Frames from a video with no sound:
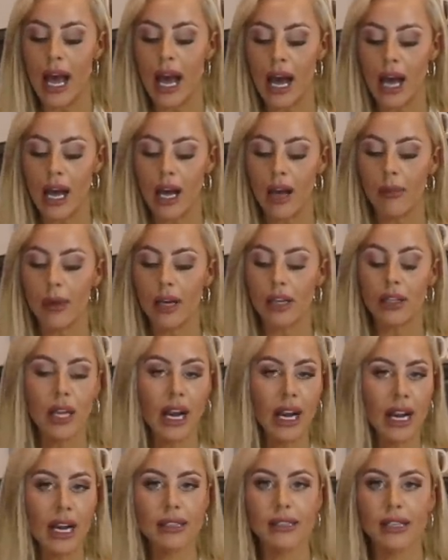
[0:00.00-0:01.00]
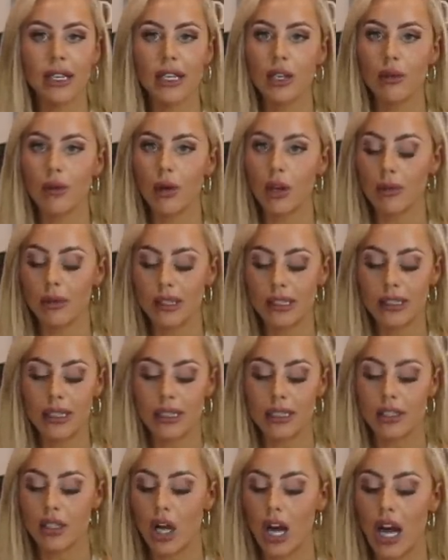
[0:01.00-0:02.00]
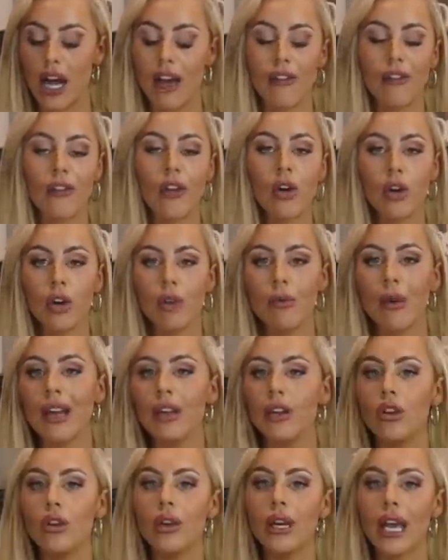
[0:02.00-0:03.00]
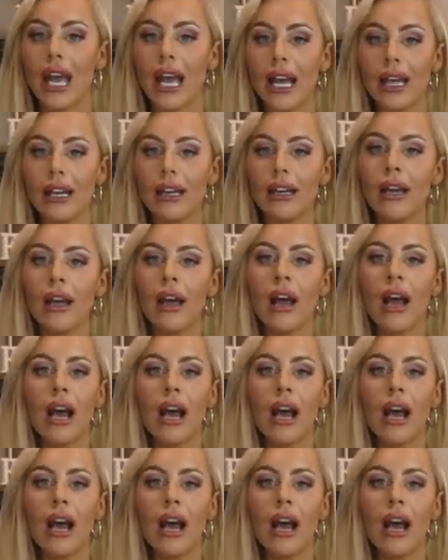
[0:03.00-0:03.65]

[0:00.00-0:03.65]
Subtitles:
Like I said, you wanna be sticking to higher volume, and you can